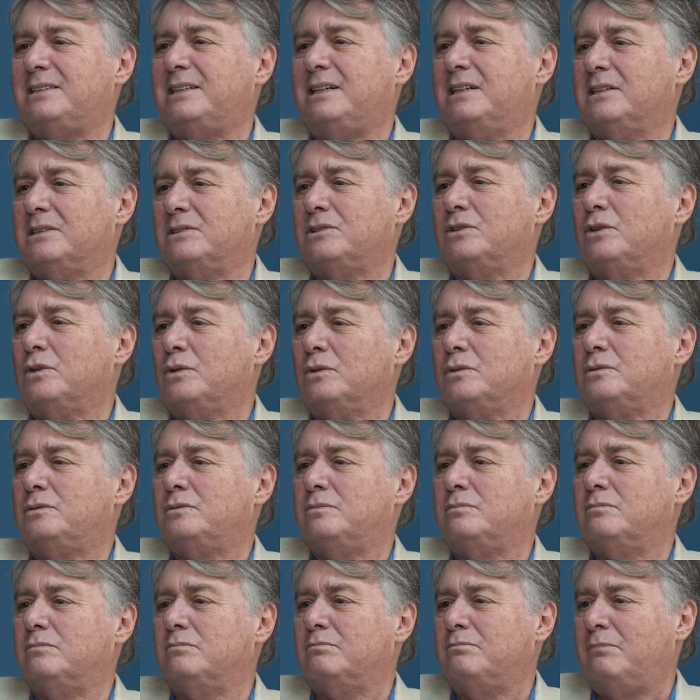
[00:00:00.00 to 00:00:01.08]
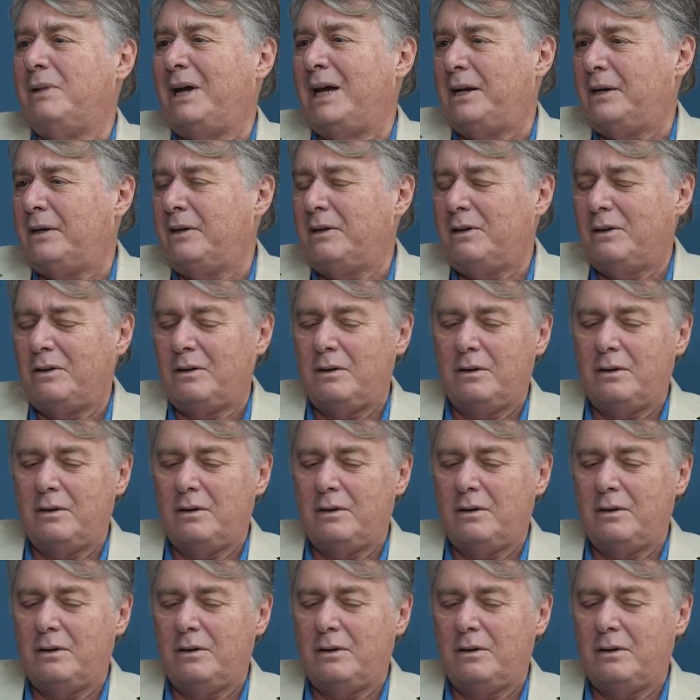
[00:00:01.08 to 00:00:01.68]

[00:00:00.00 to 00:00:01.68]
years old man,